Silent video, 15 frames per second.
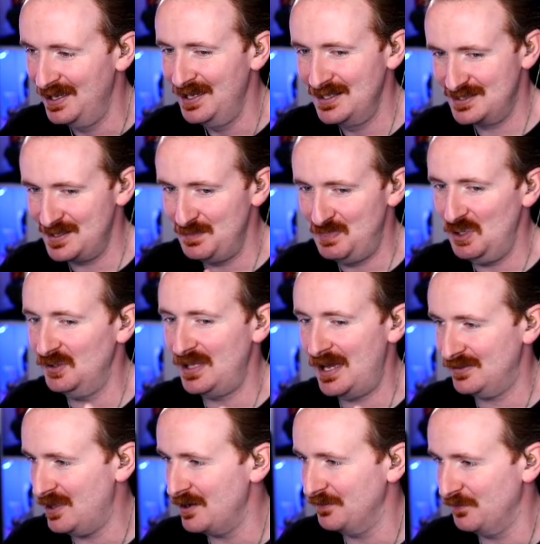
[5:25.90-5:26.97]
to build out
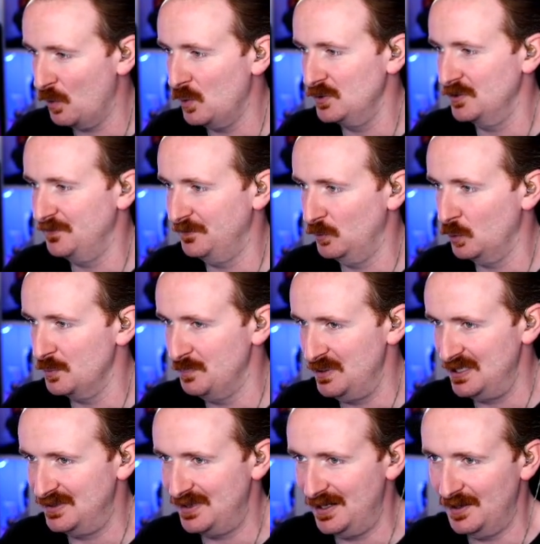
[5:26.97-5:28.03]
that 4 on the floor
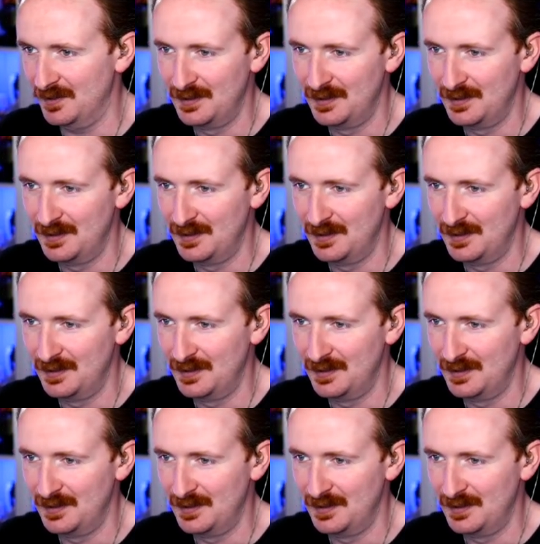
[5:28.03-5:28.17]
beat there.